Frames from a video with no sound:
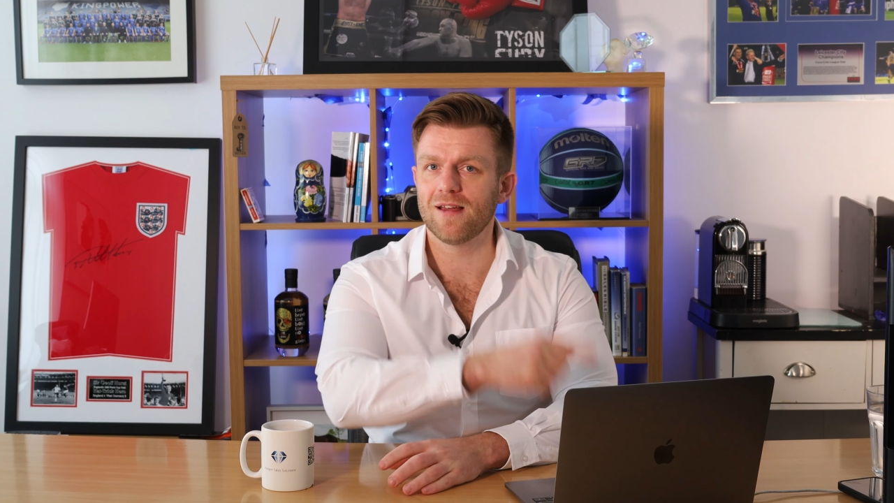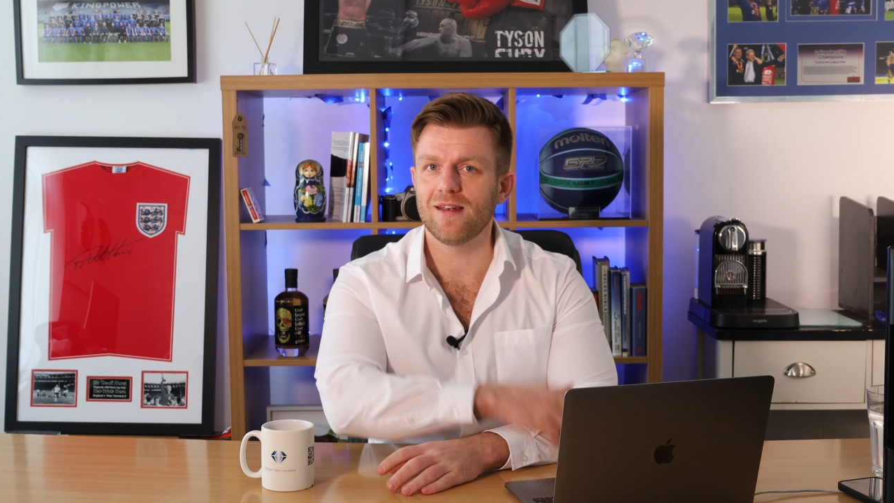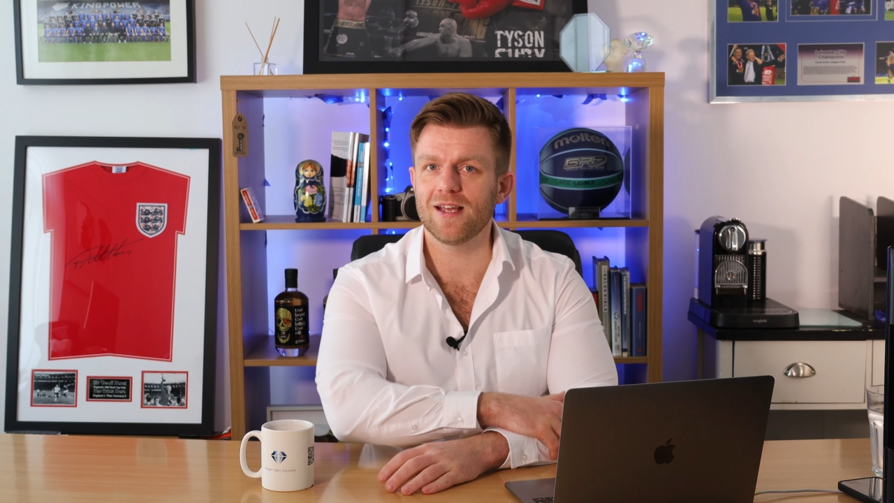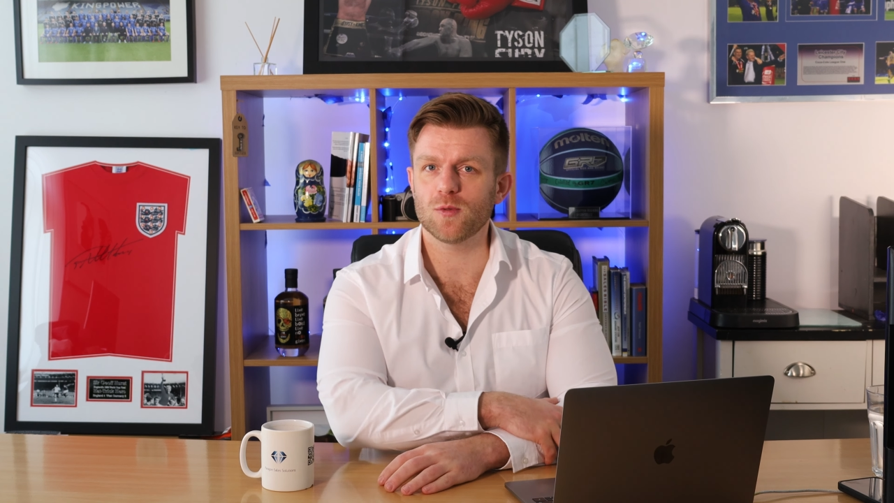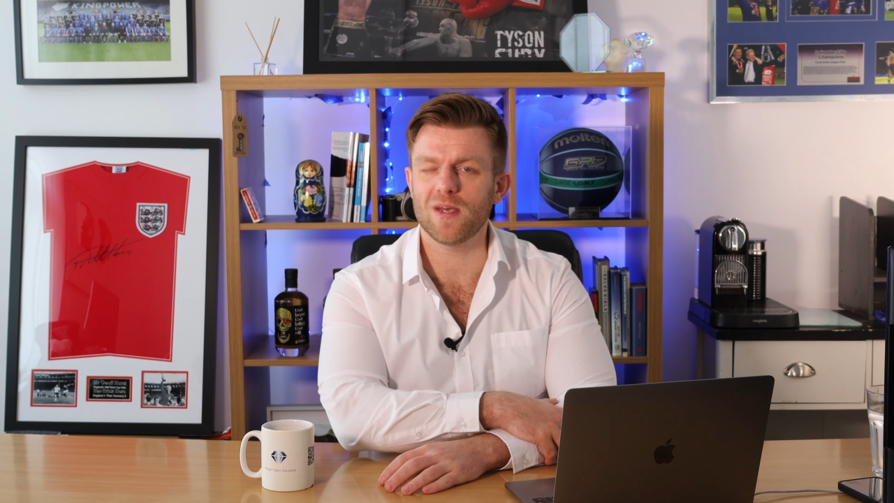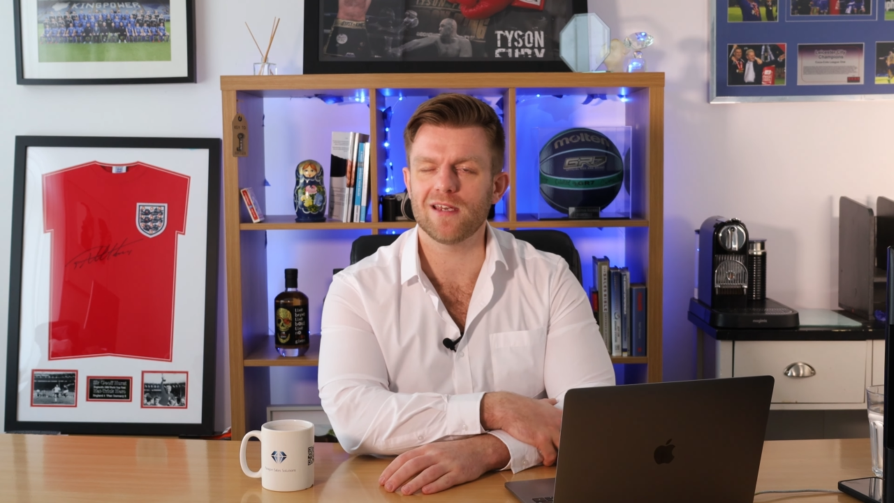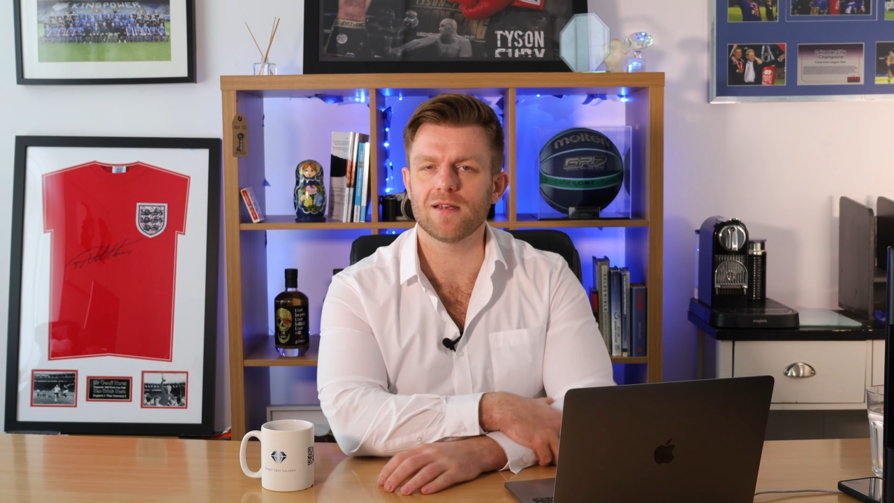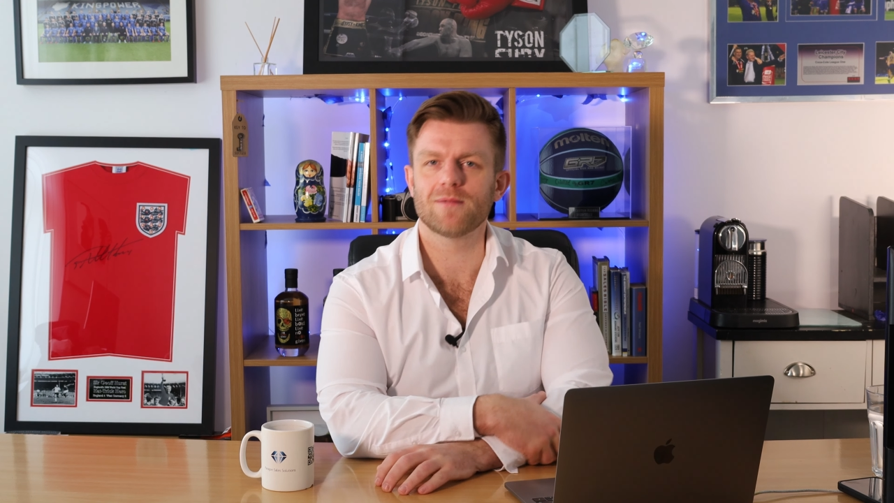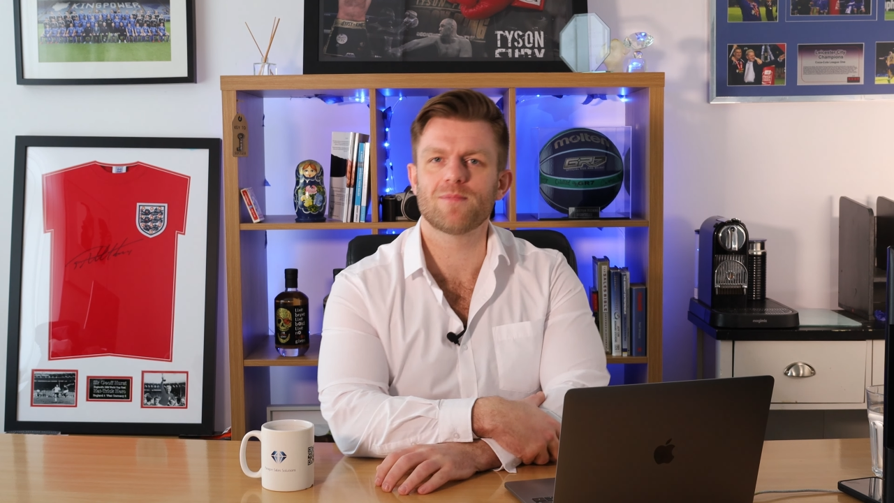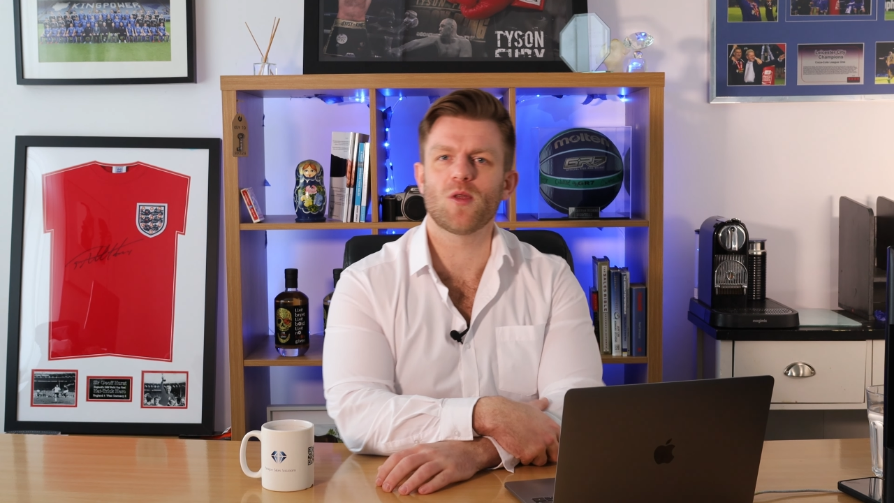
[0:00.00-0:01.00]
next
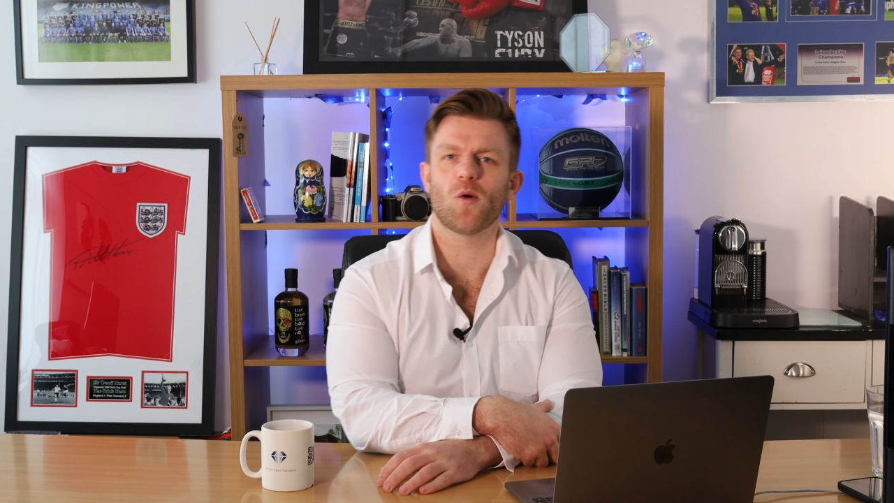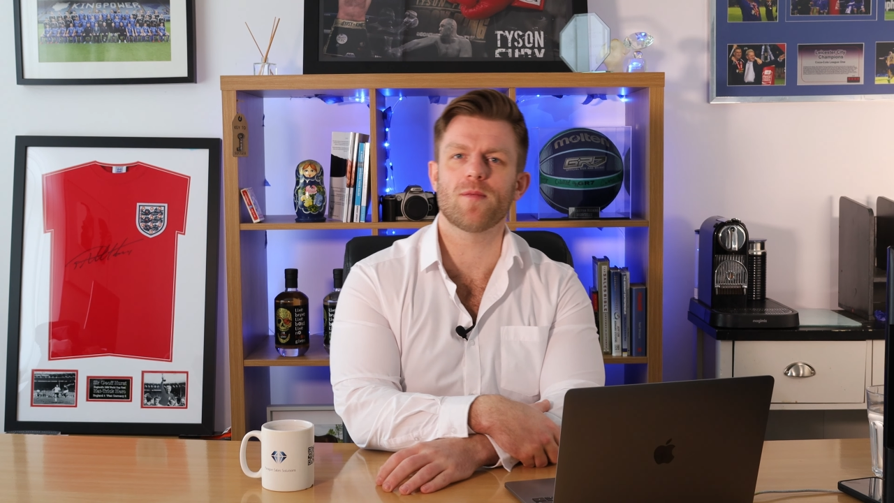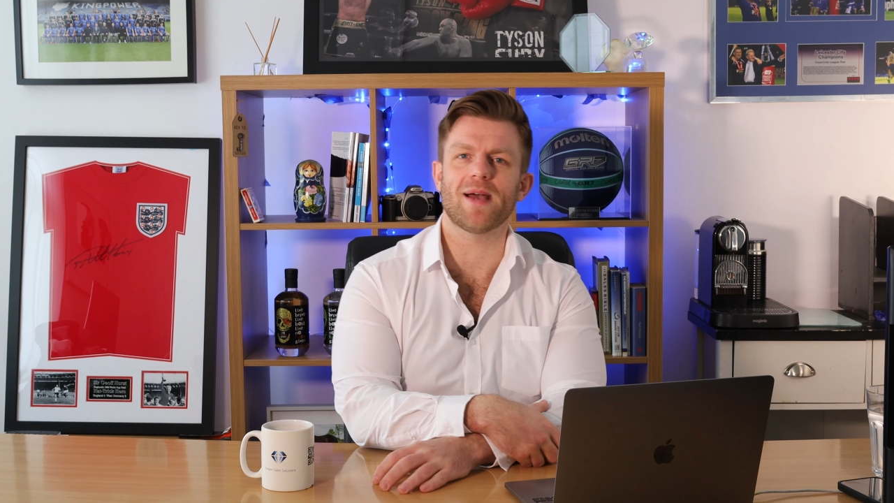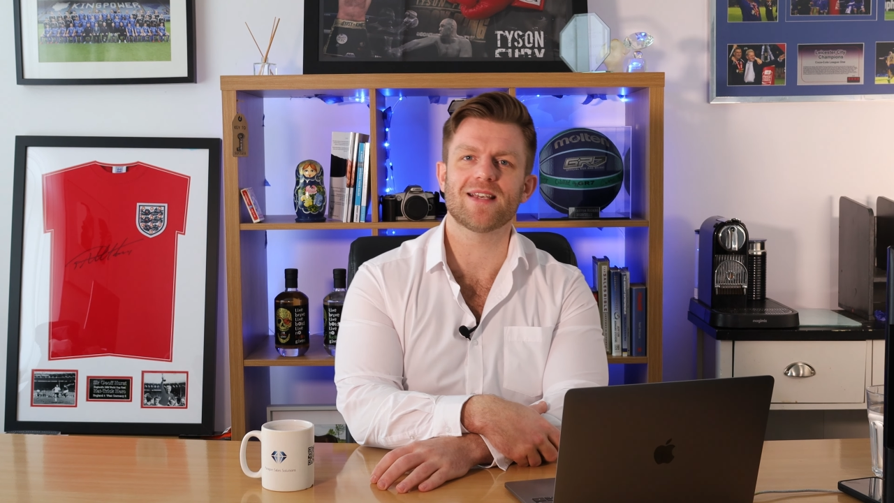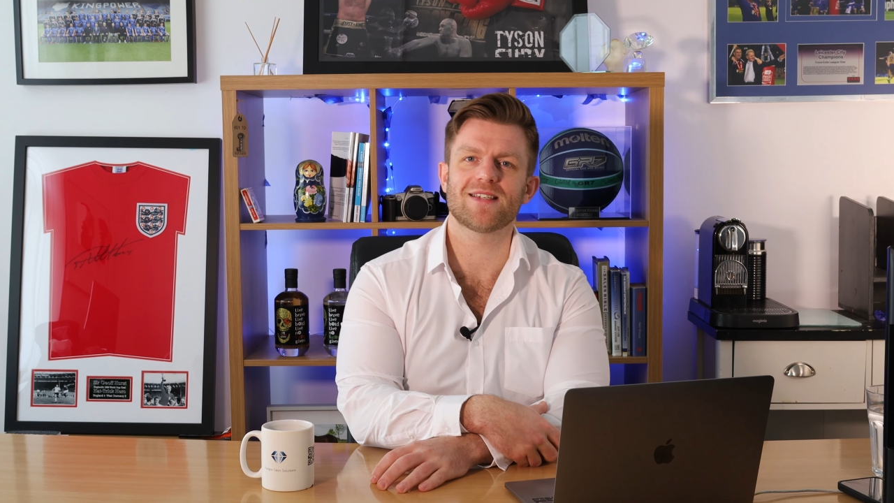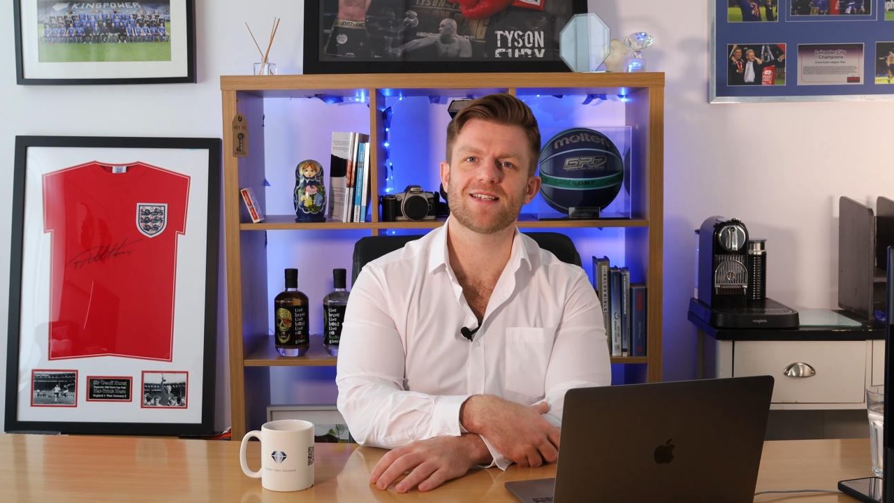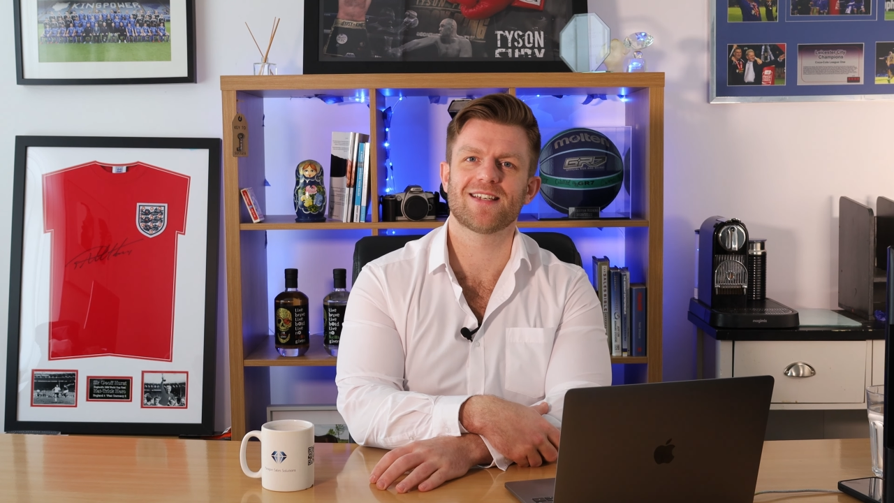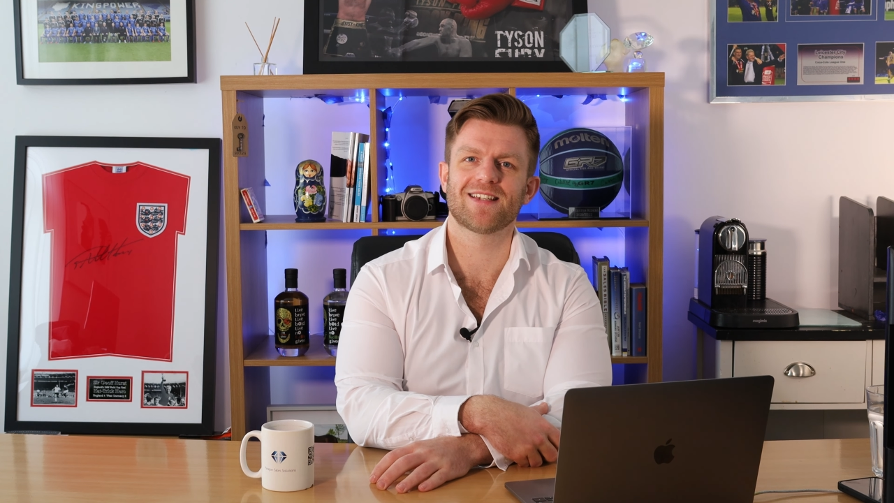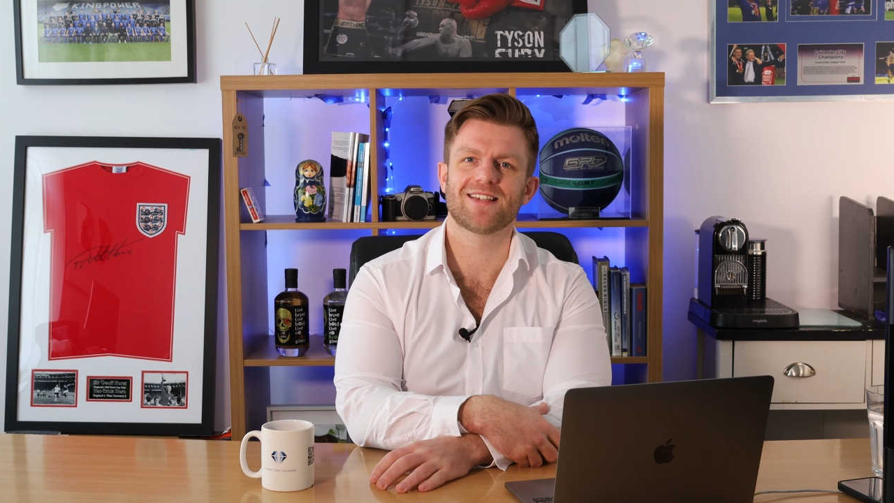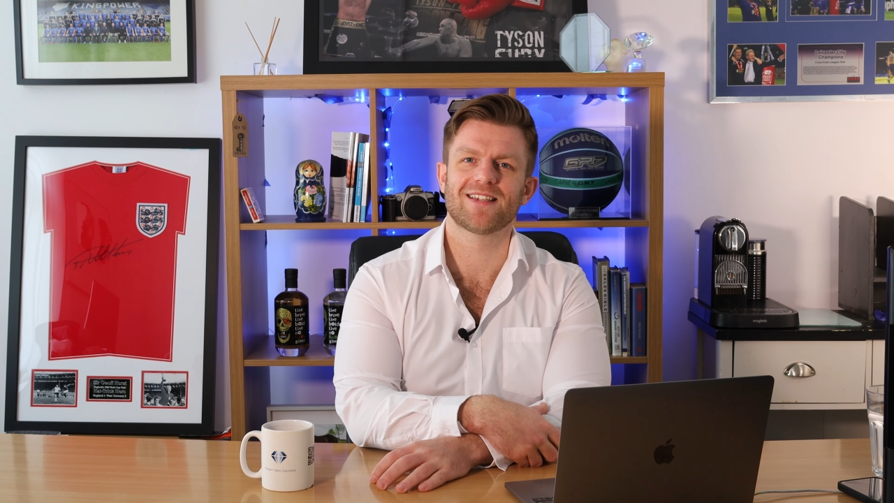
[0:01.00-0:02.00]
week. All the best.